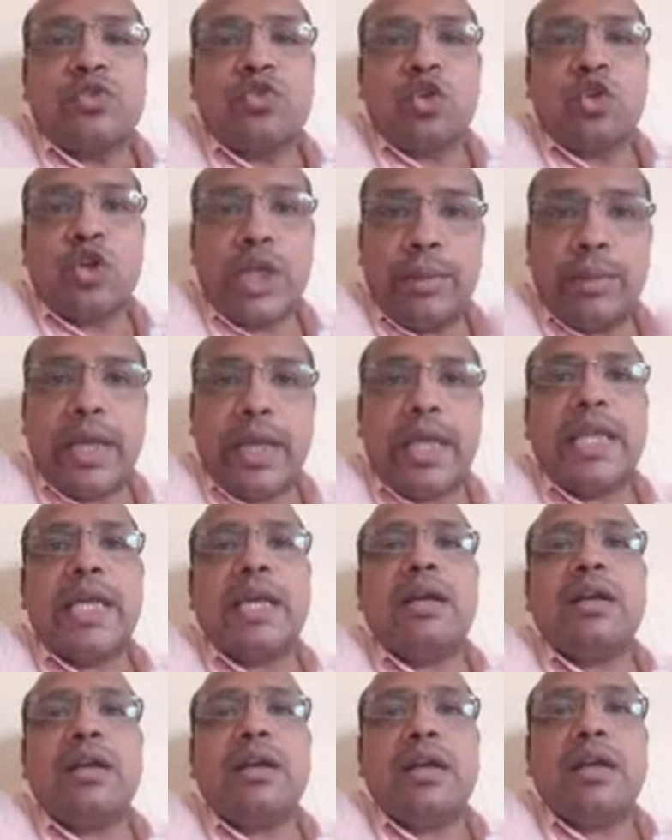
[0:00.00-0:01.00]
So
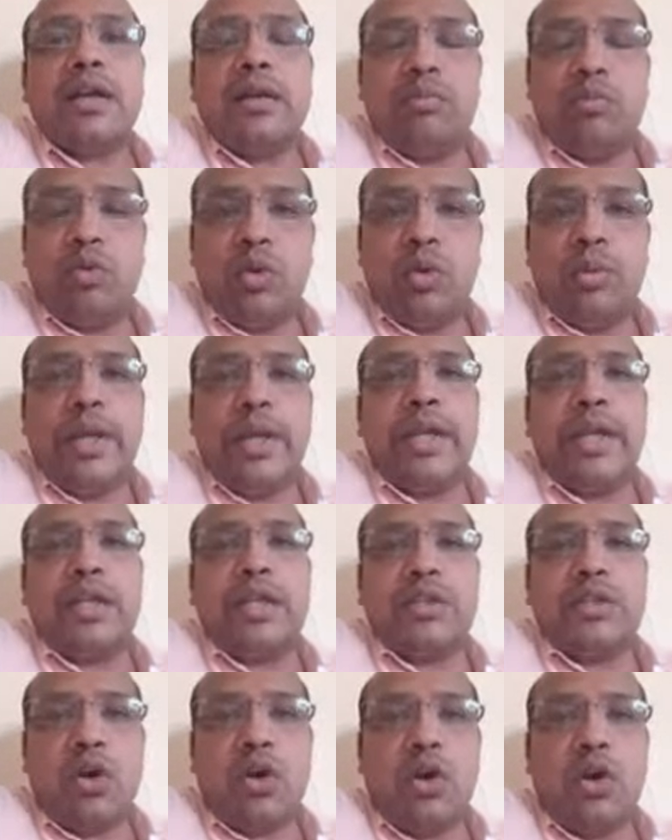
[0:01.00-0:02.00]
remaining
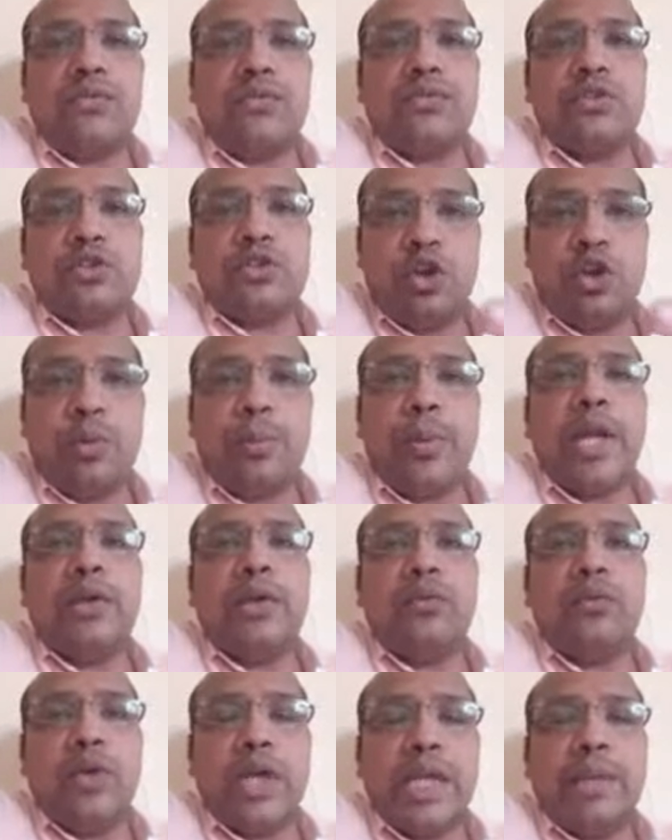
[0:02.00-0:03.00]
movement of
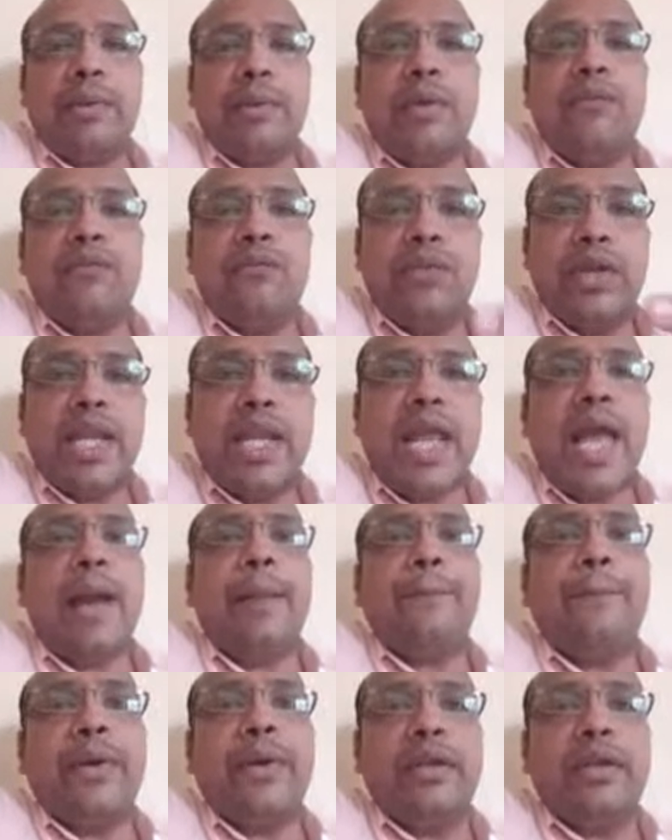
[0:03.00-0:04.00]
0.1 mm will
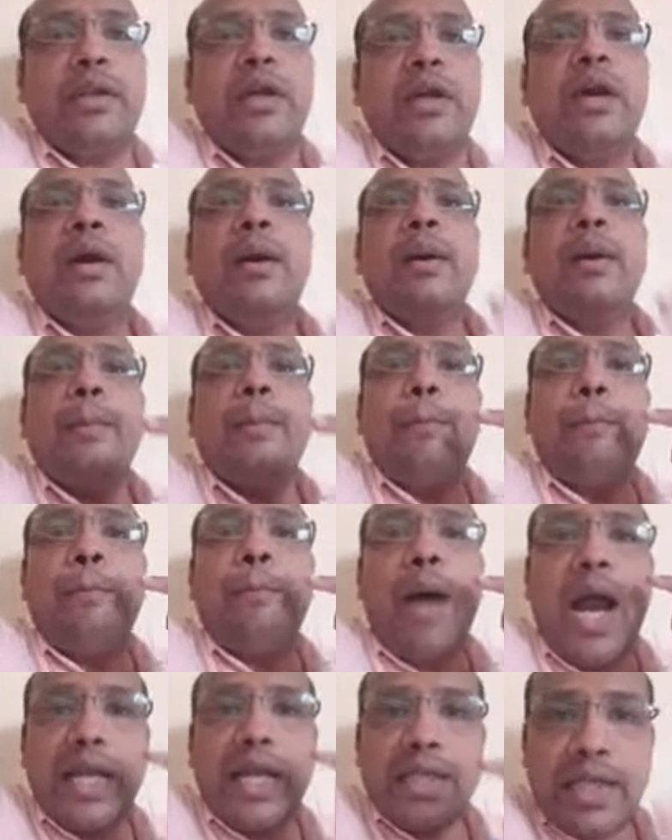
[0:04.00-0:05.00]
happen
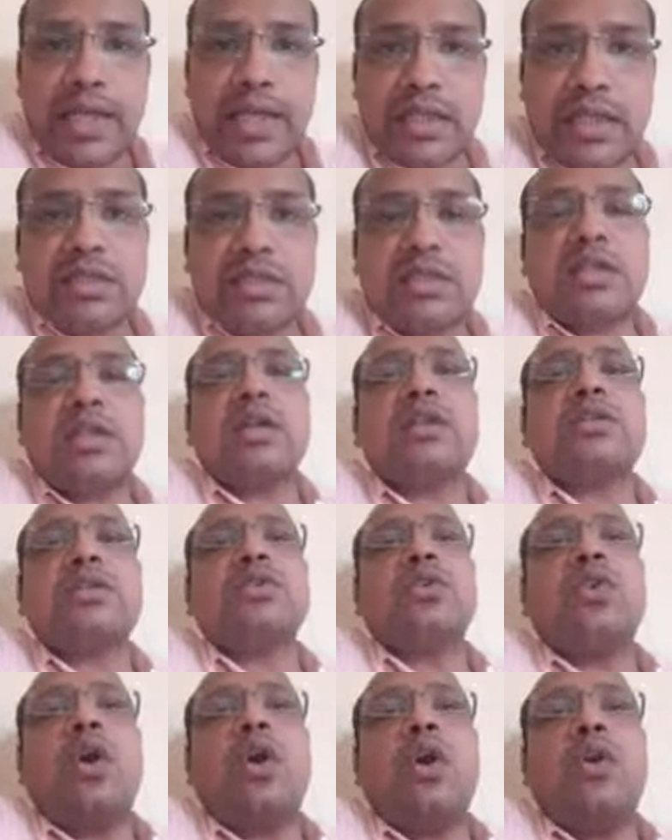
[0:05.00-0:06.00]
by the
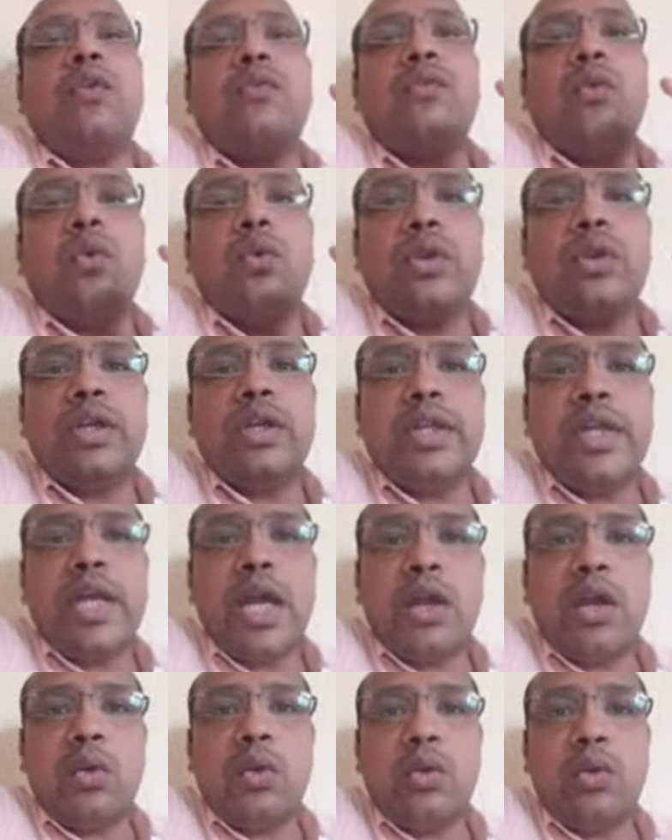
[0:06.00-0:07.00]
instruction of only
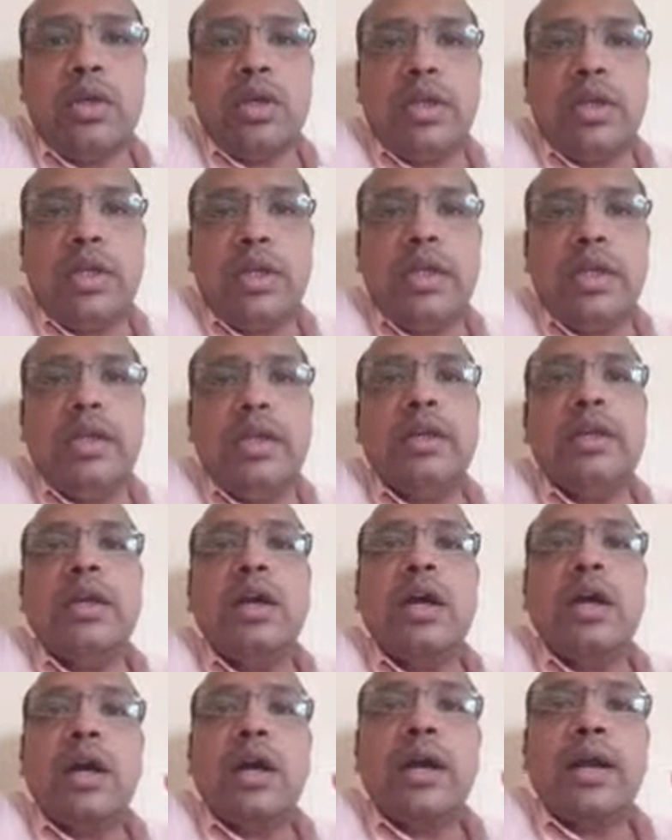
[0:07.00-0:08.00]
and only
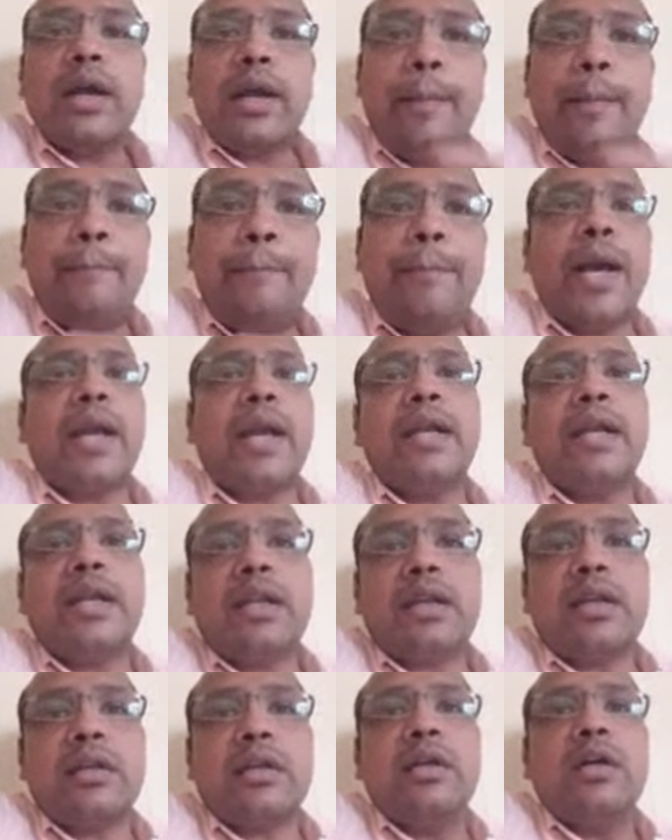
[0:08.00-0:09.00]

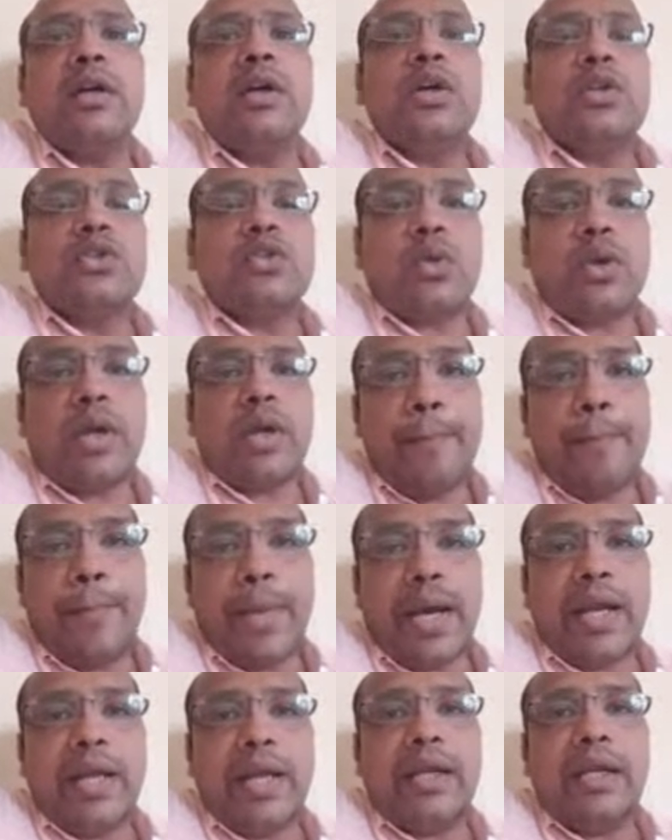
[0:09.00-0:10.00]
comparator. So
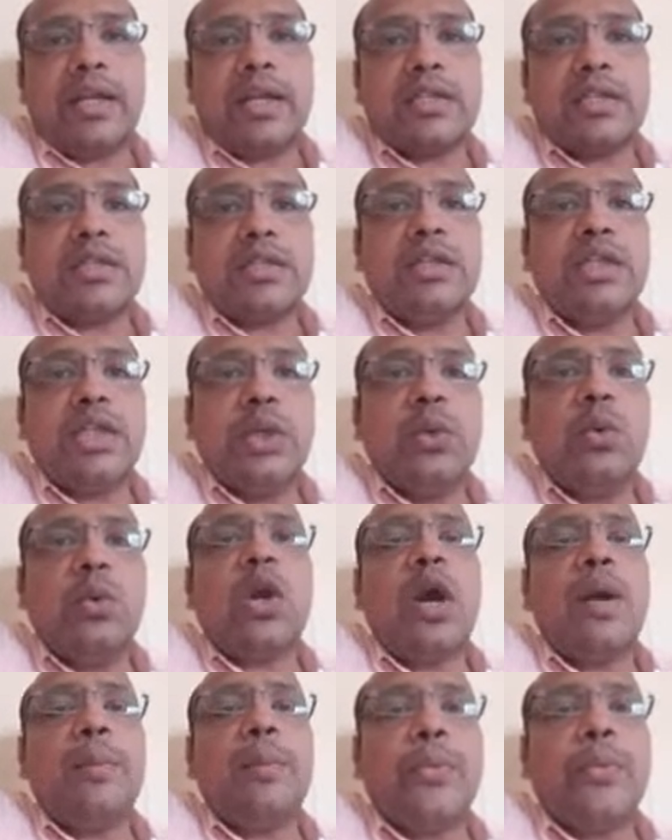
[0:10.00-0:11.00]
comparator is a
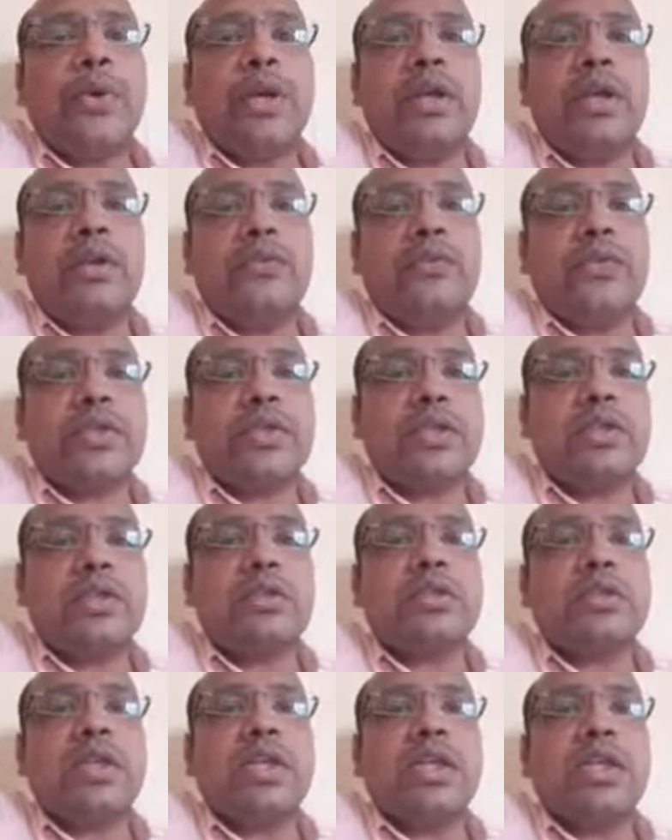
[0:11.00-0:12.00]
new component which
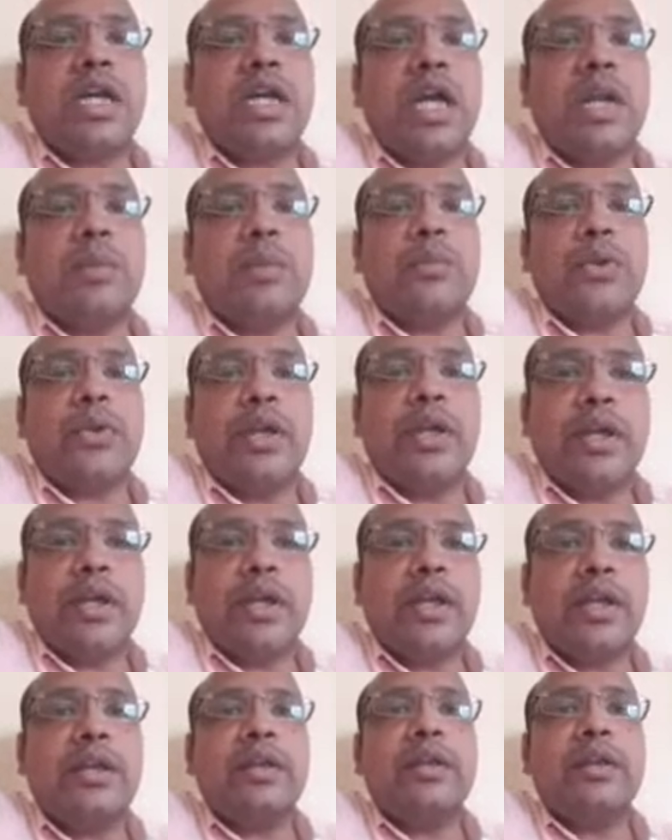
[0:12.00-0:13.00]
is
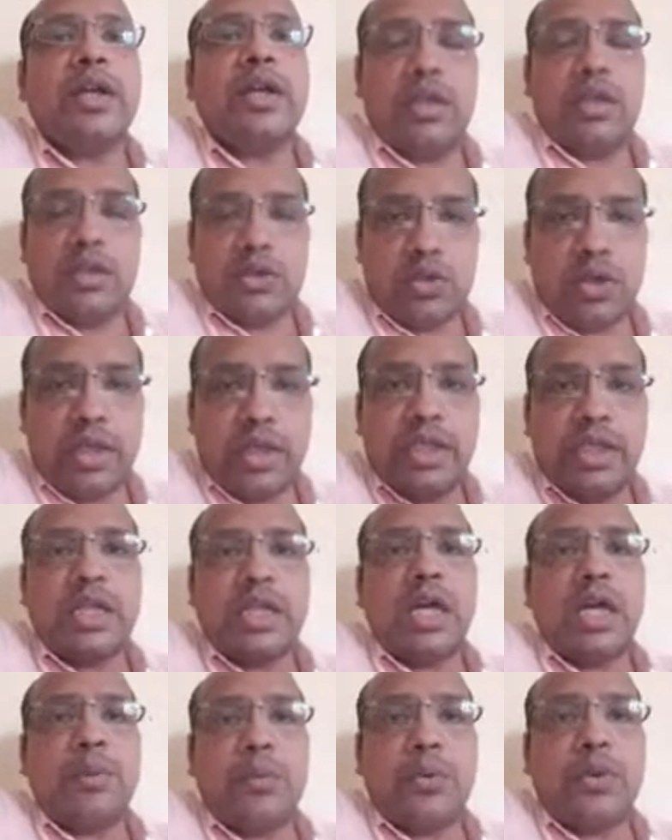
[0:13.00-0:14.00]
incorporated
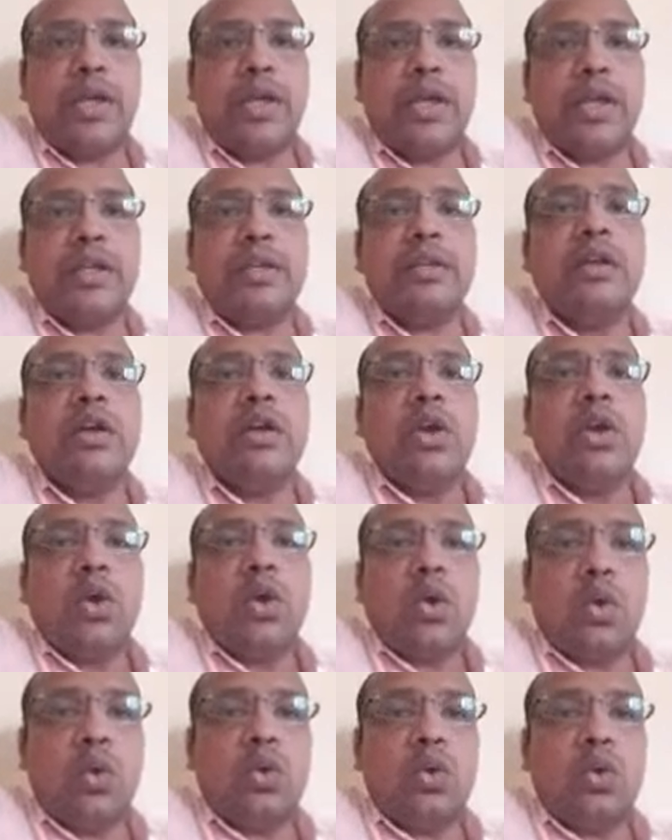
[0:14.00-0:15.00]
in
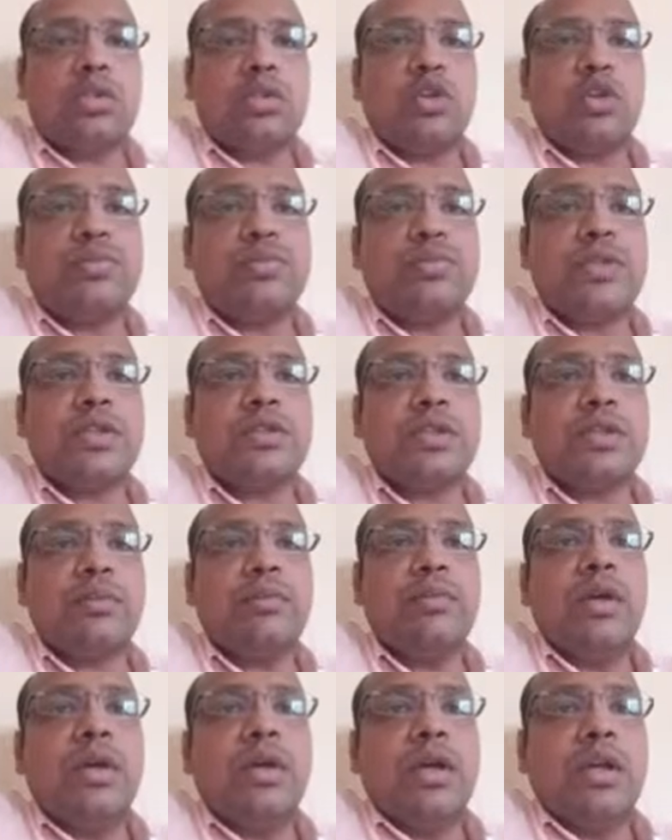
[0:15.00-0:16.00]
closed loop
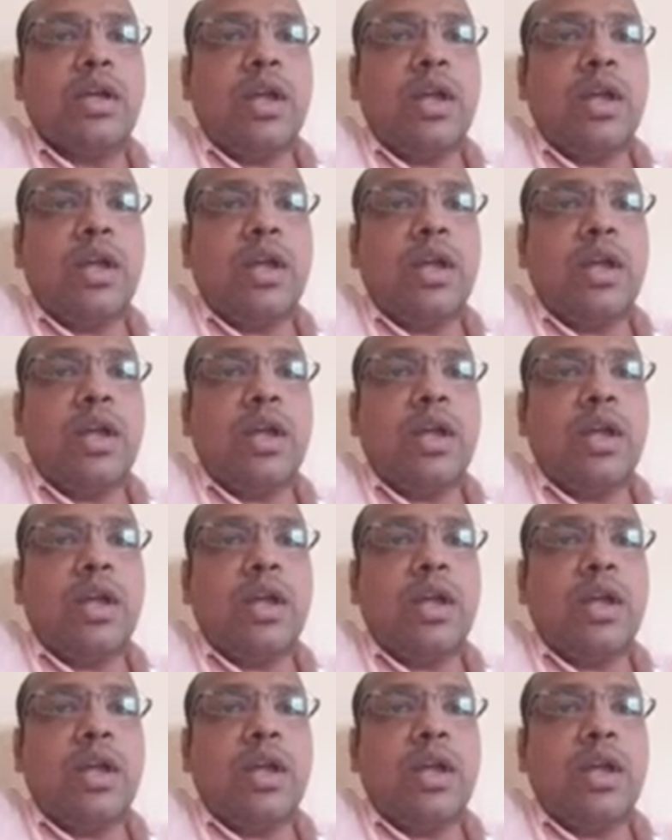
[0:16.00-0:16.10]
system.